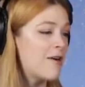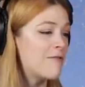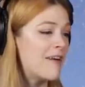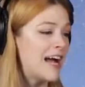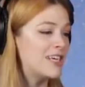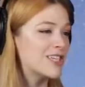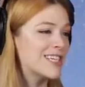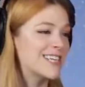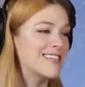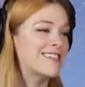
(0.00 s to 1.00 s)

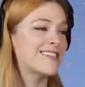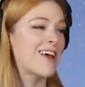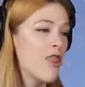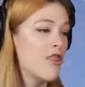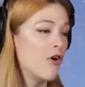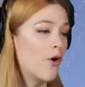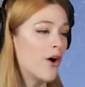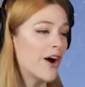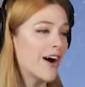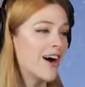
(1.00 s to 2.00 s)
Avengers,
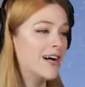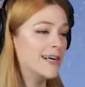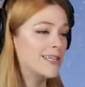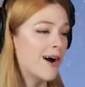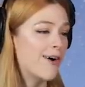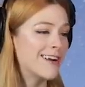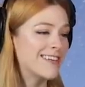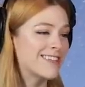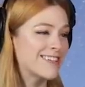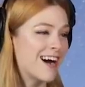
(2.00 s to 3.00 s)
Thor,
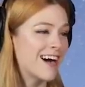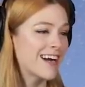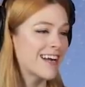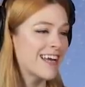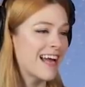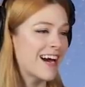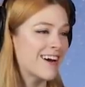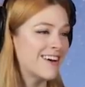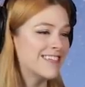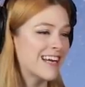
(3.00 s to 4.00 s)
Tony Stark,
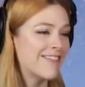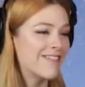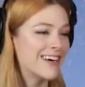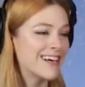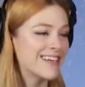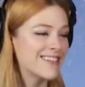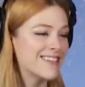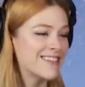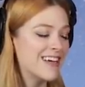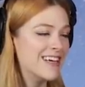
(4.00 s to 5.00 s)
Carol Danvers,
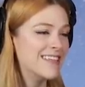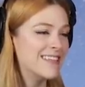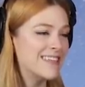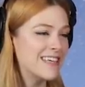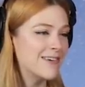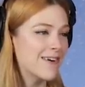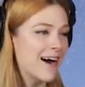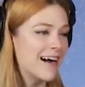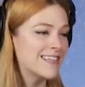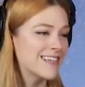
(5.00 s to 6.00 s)
Steve
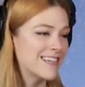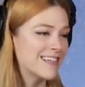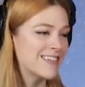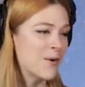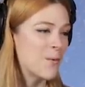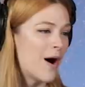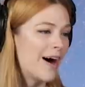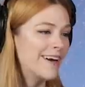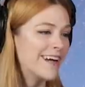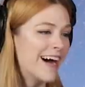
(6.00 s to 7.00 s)
Rogers,
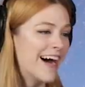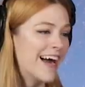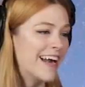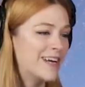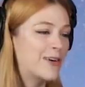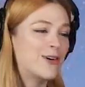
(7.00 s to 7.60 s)
Wanda, and